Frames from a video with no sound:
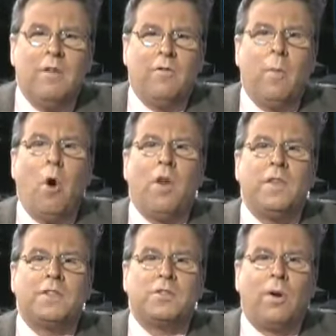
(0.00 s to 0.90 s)
For more on
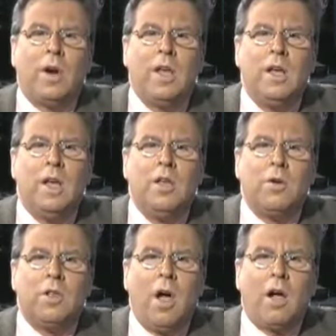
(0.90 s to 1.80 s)
this story, you
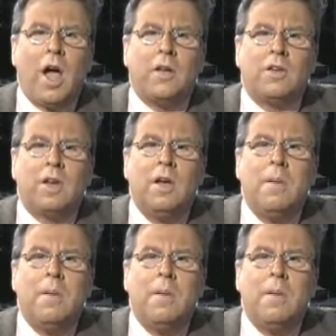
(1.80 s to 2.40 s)
can log on to